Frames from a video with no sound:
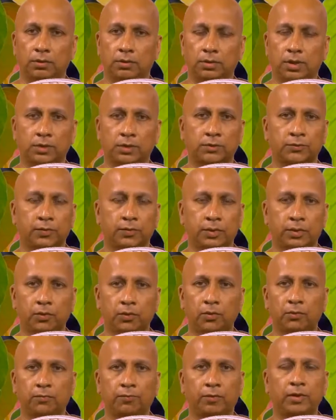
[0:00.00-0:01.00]
trustworthy
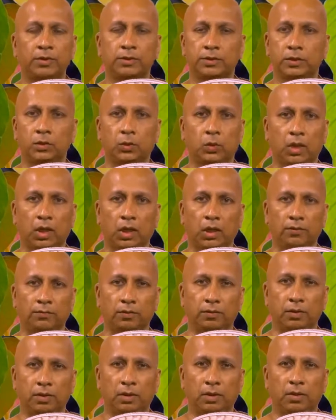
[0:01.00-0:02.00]
good friends in your life.
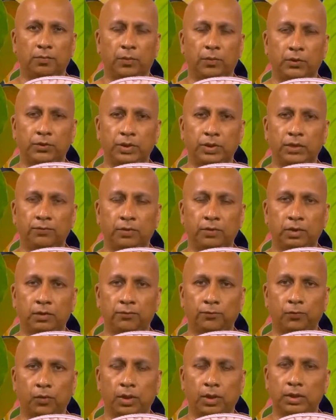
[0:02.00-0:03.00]
Because even
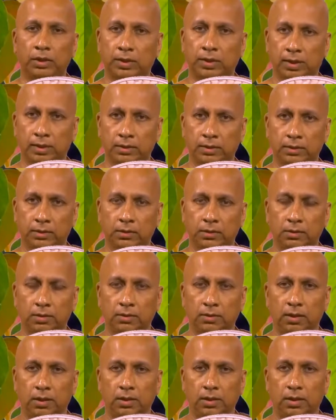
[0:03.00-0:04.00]
if you are intelligent,
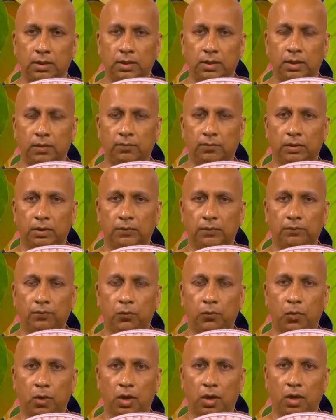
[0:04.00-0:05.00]
even if
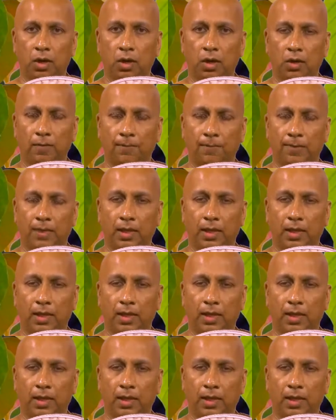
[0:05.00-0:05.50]
you are